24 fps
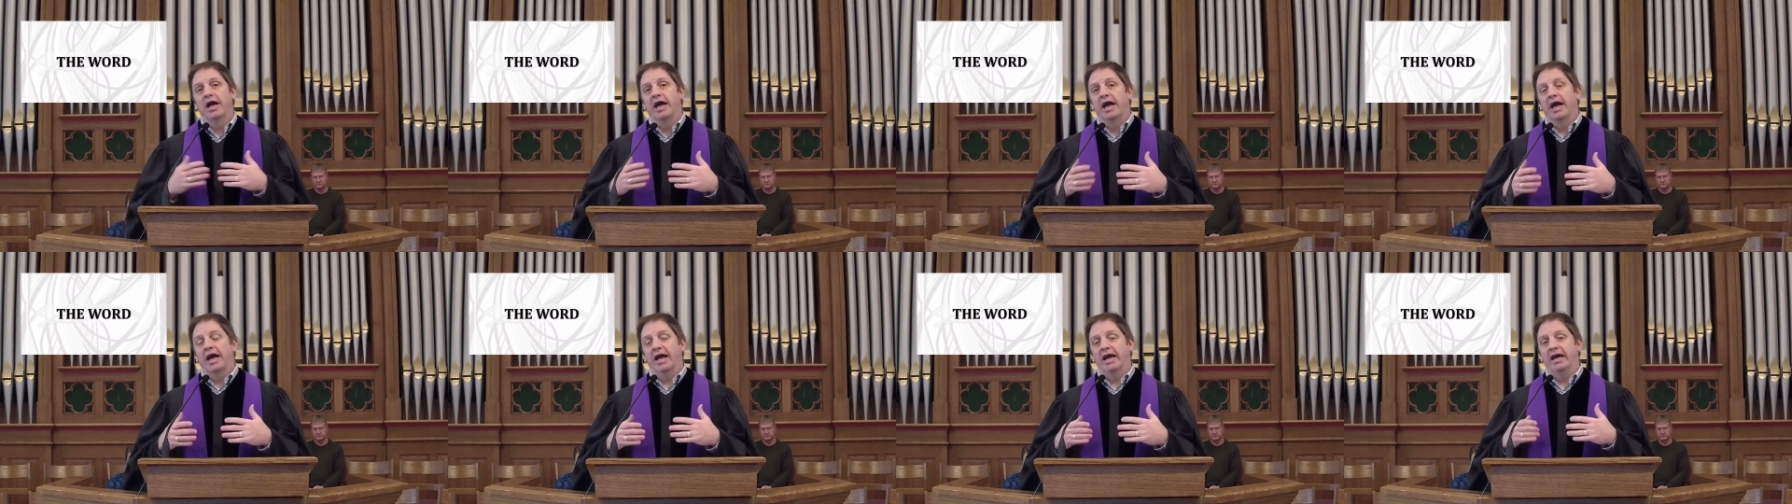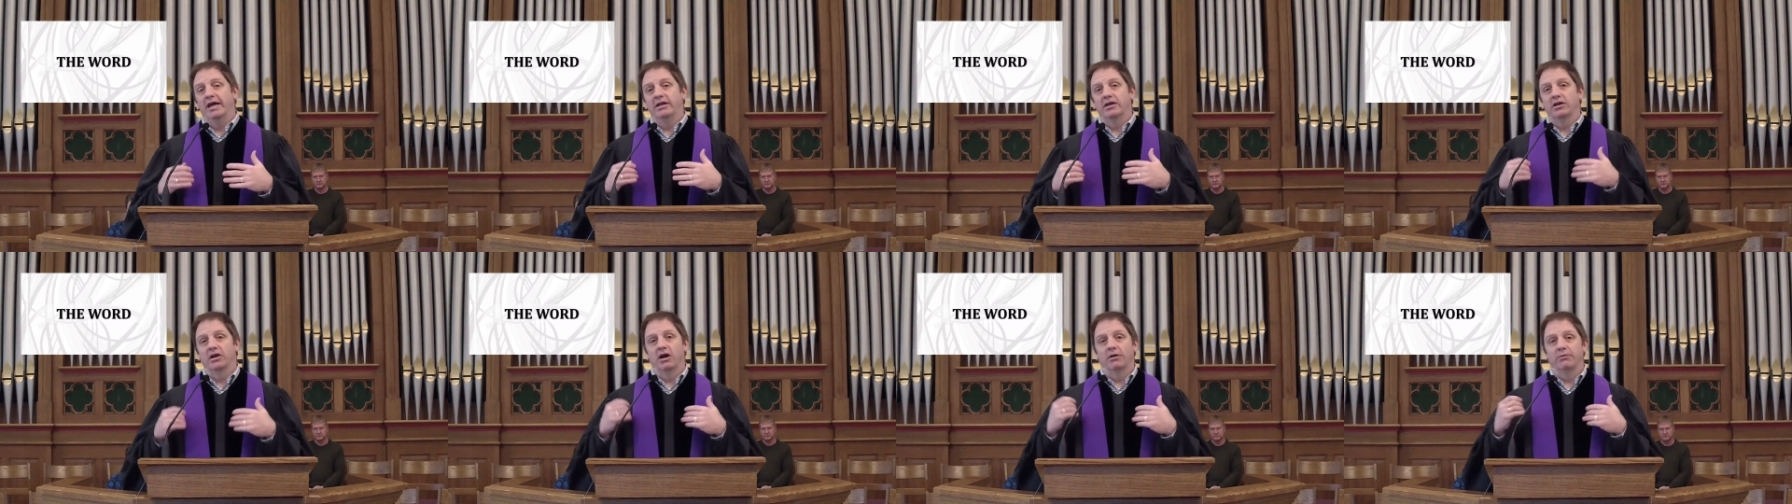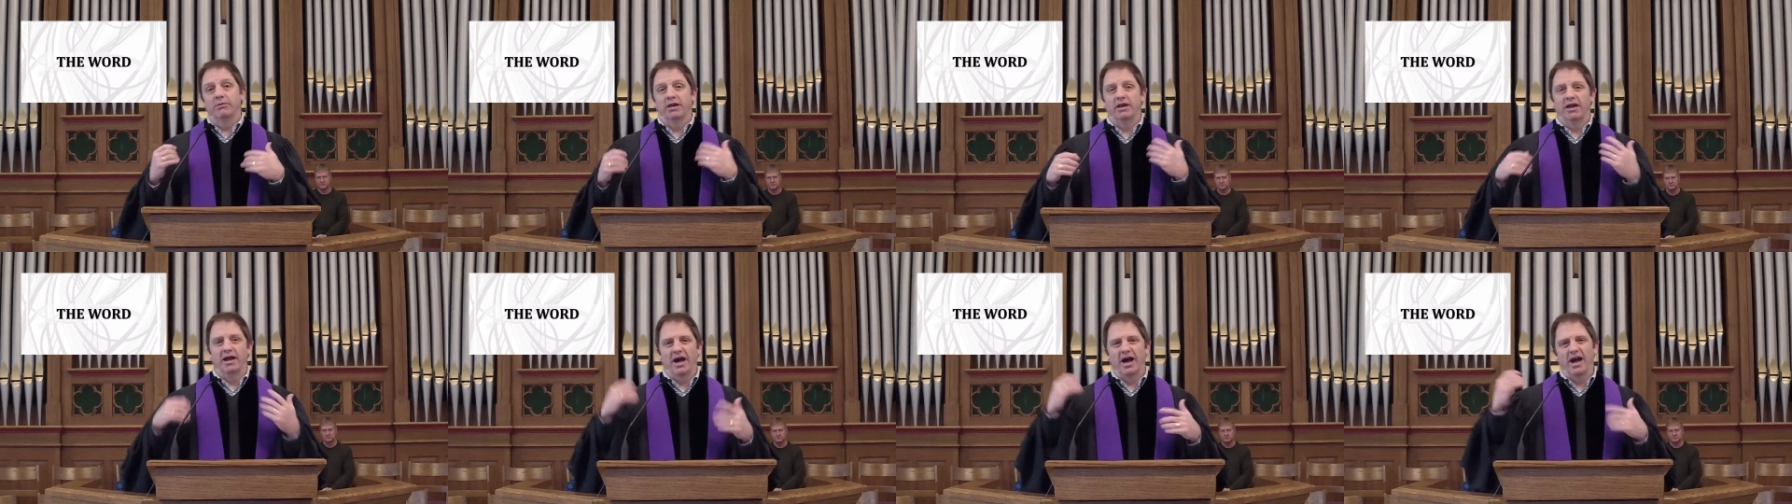and um,
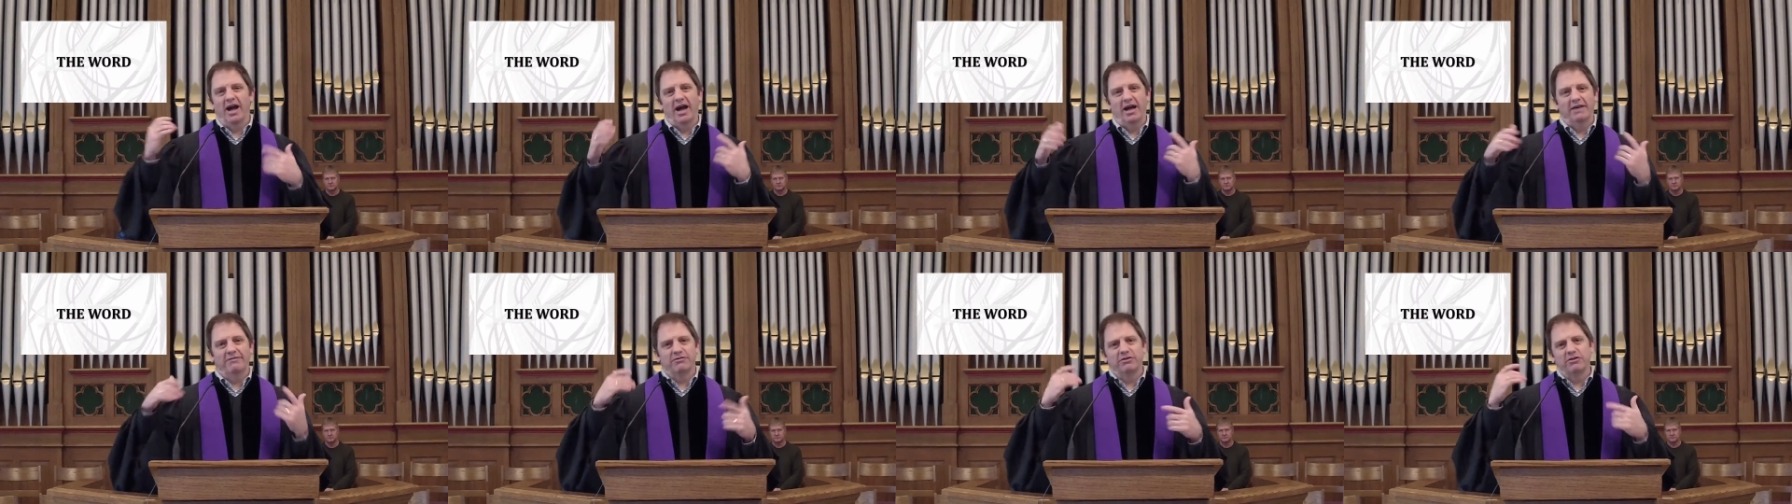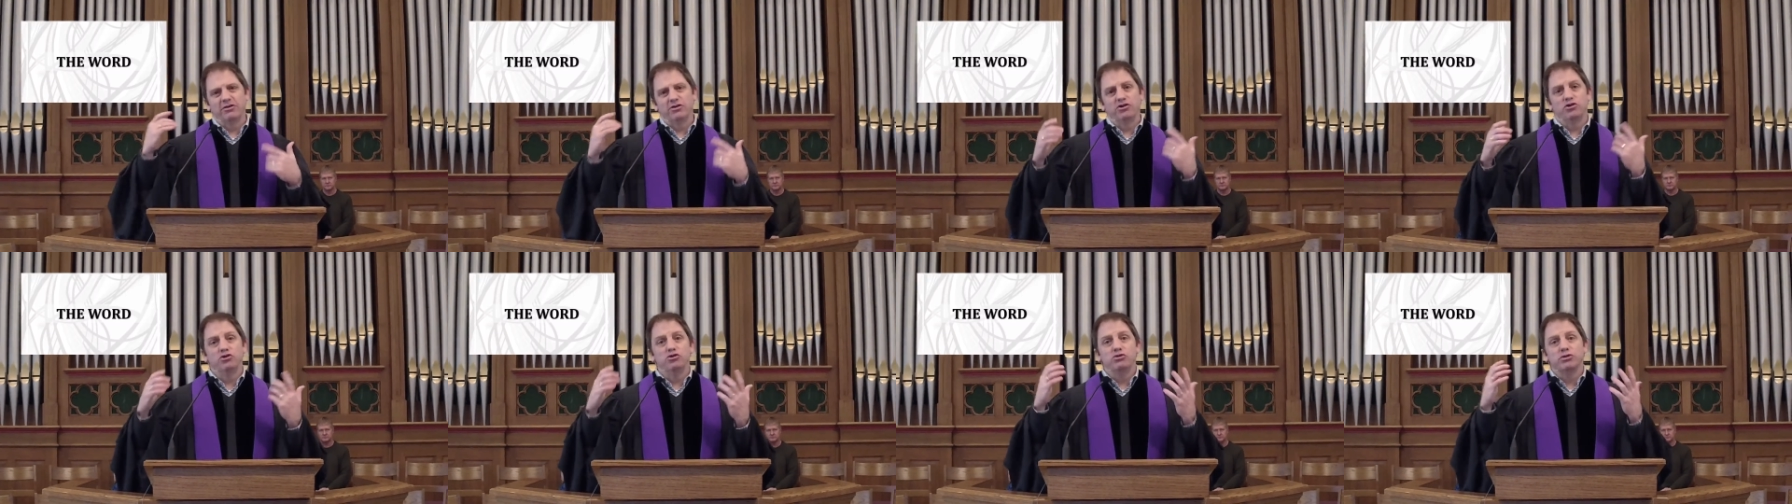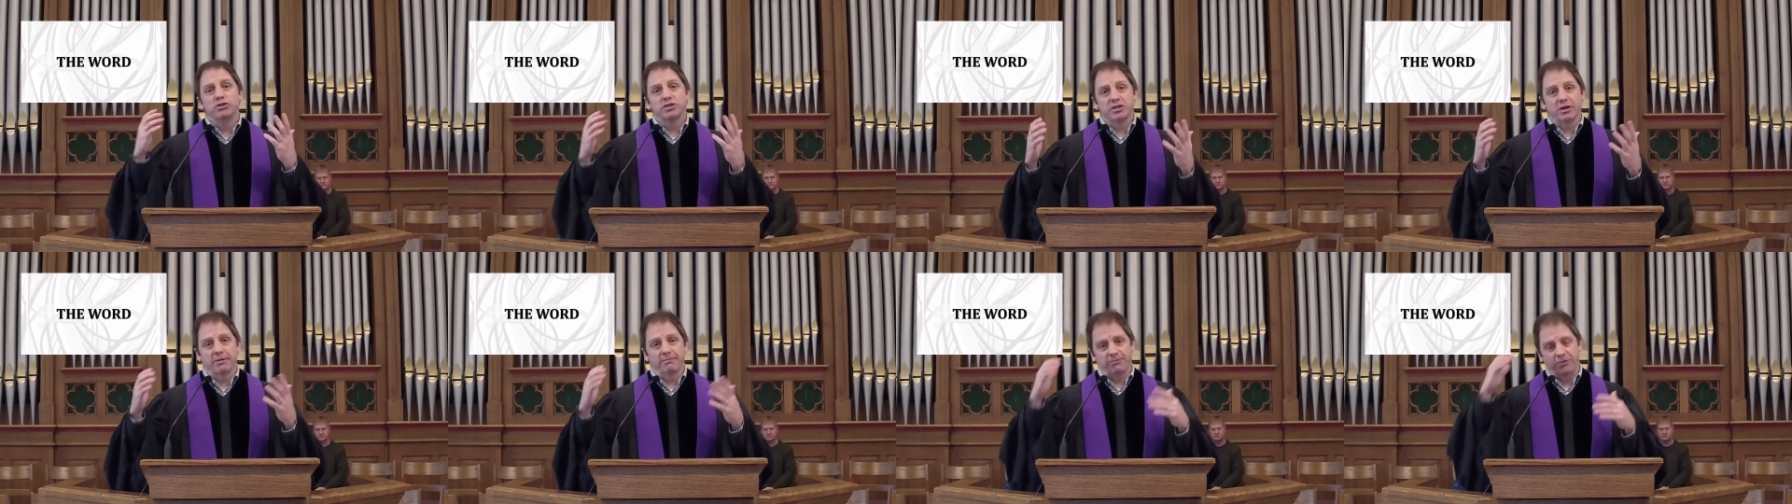it, I have to do
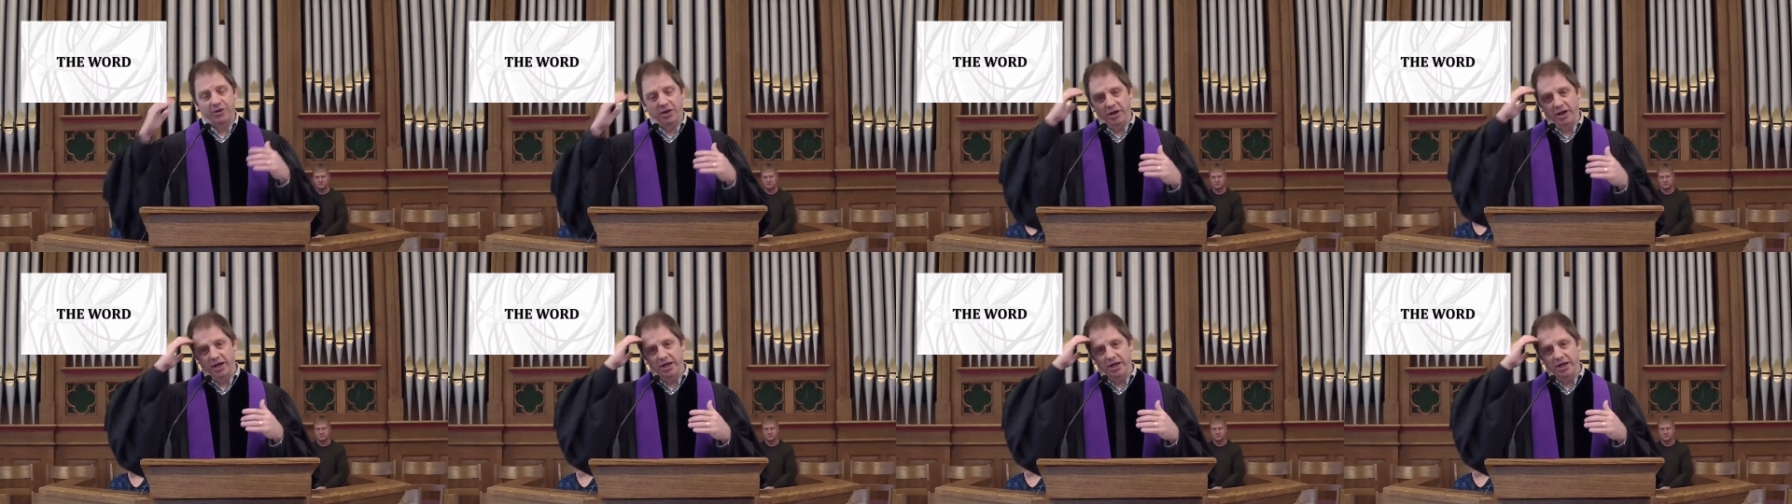something.